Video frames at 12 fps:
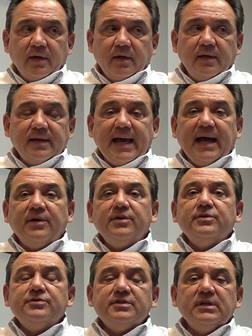And how
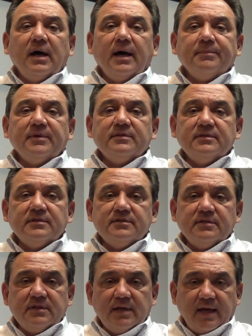do you see Hopkinton
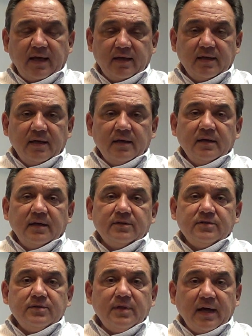today in
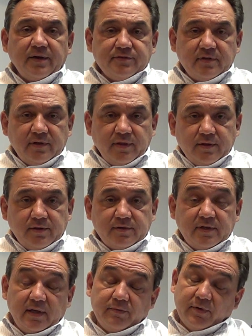
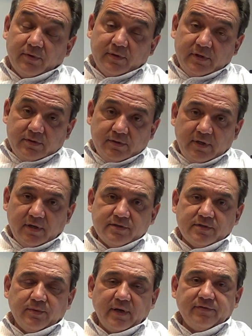2013? We're only 2 years
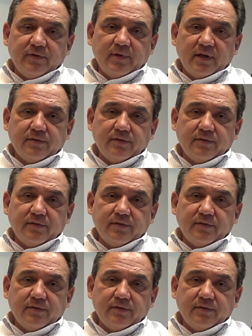away from our